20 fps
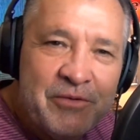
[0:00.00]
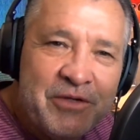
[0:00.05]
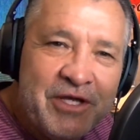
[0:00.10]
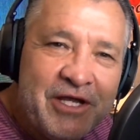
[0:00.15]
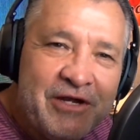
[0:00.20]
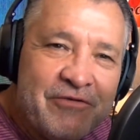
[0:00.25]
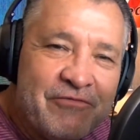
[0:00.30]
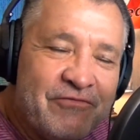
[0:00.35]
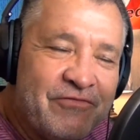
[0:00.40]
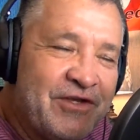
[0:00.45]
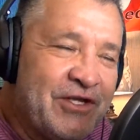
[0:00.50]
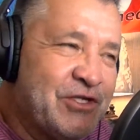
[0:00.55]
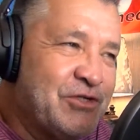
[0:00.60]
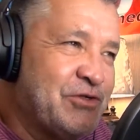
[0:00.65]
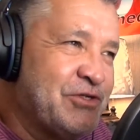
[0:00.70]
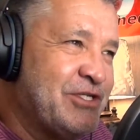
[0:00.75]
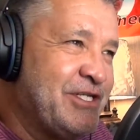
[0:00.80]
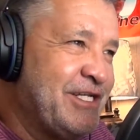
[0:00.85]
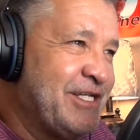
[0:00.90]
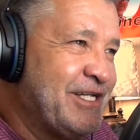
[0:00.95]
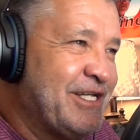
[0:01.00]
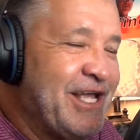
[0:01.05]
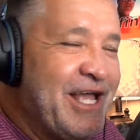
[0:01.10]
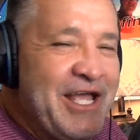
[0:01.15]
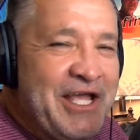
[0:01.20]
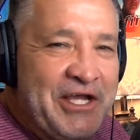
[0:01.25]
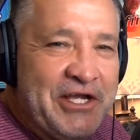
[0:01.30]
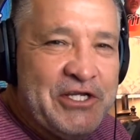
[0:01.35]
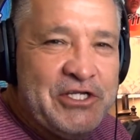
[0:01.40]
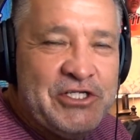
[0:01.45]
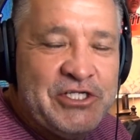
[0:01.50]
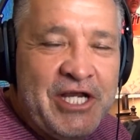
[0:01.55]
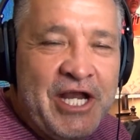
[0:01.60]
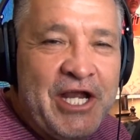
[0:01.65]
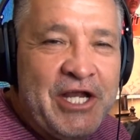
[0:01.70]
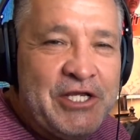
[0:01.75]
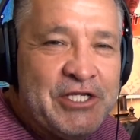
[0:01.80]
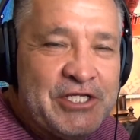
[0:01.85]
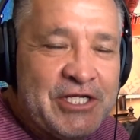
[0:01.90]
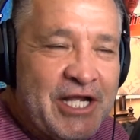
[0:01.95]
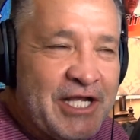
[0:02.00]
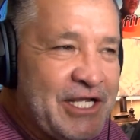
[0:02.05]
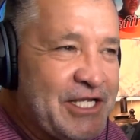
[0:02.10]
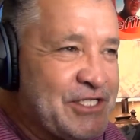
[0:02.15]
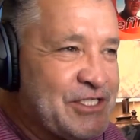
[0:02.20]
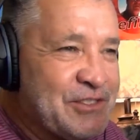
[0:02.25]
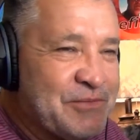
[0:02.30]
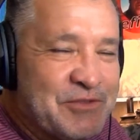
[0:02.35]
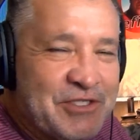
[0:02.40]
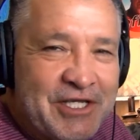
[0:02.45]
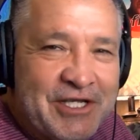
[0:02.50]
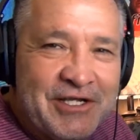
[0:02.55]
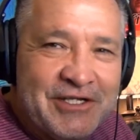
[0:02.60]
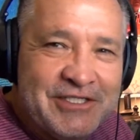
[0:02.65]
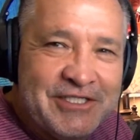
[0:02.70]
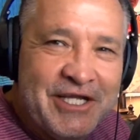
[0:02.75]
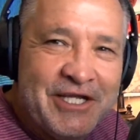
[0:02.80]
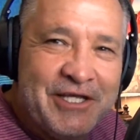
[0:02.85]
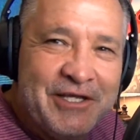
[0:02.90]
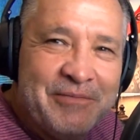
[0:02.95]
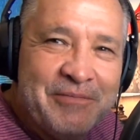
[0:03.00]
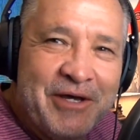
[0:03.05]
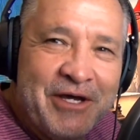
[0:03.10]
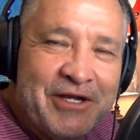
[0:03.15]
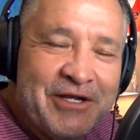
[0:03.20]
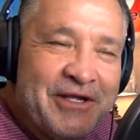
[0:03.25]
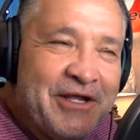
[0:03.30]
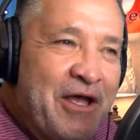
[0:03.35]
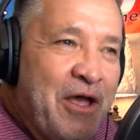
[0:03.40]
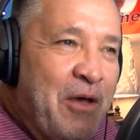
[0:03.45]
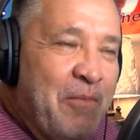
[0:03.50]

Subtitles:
We had an interesting exchange, and I guess someday I'll tell you about it.